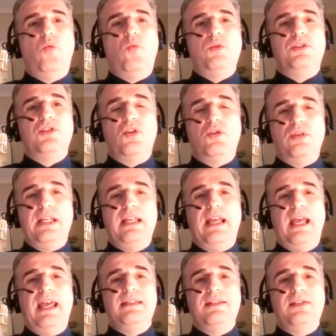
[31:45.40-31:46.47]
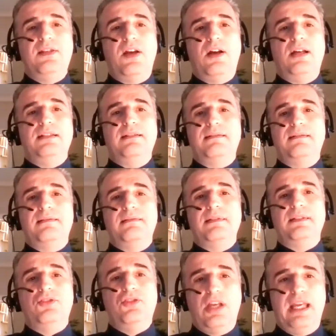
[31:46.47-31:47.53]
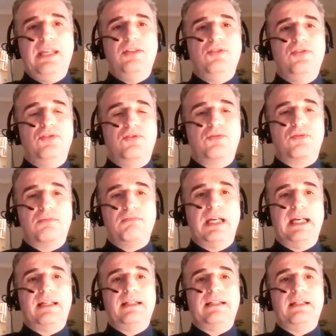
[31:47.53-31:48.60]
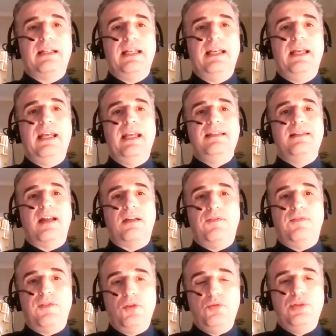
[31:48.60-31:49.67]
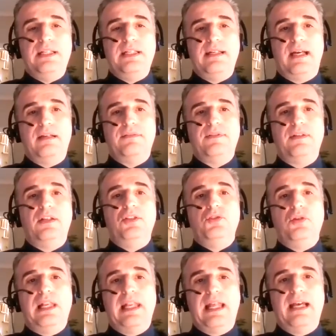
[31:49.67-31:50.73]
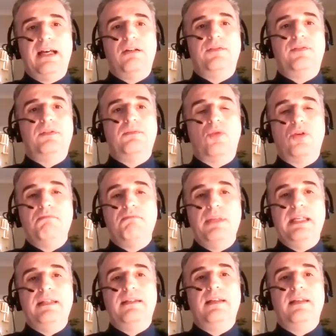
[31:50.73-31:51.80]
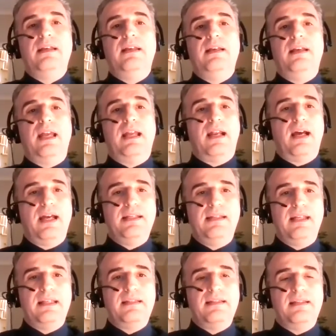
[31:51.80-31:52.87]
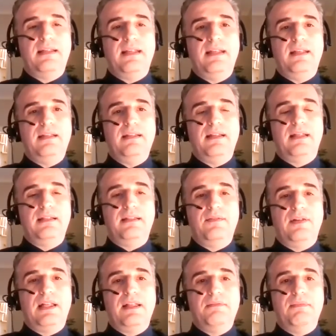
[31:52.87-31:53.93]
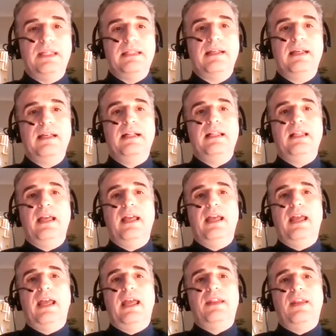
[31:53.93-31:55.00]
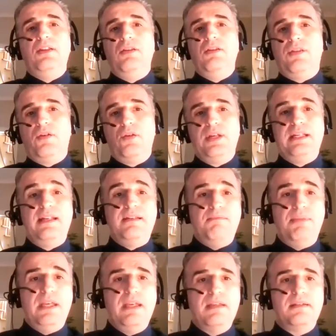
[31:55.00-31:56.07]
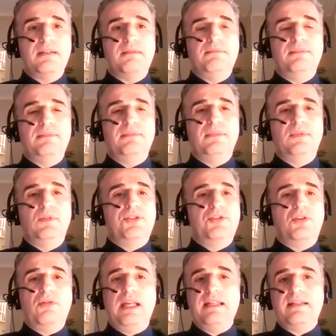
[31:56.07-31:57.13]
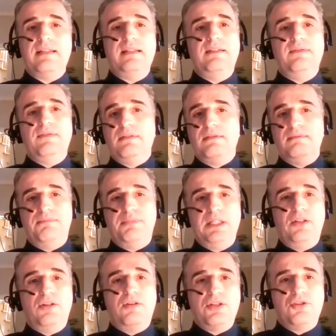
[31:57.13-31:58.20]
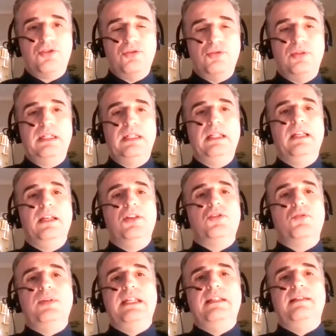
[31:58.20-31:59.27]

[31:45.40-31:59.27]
zoning has not changed dramatically. It's not fluid enough to allow for more mid and high density development. And then you throw in NIMBYism, which creates an even bigger issue. So we need